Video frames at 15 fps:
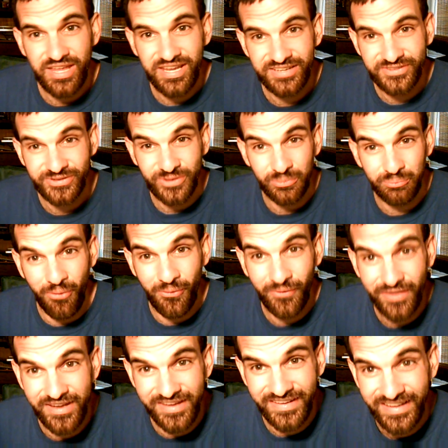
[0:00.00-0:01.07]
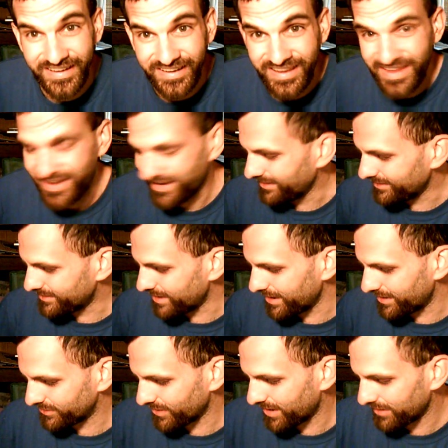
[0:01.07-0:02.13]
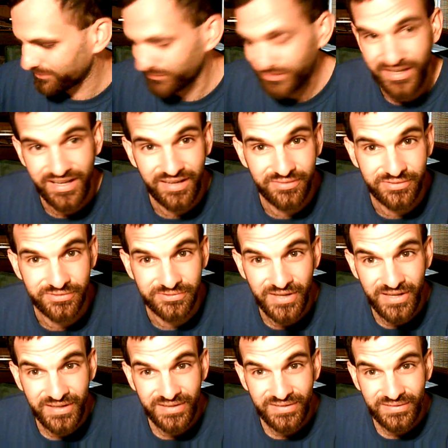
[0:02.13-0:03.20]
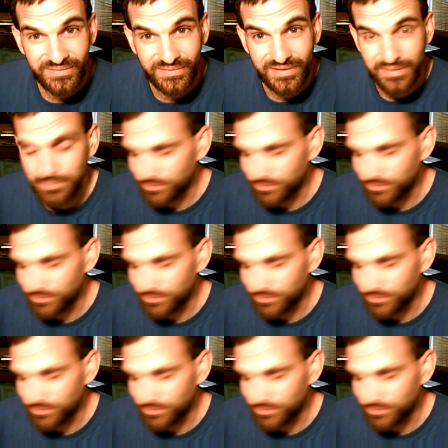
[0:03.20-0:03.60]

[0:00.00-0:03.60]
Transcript: manipulates the breeding, takes off with half of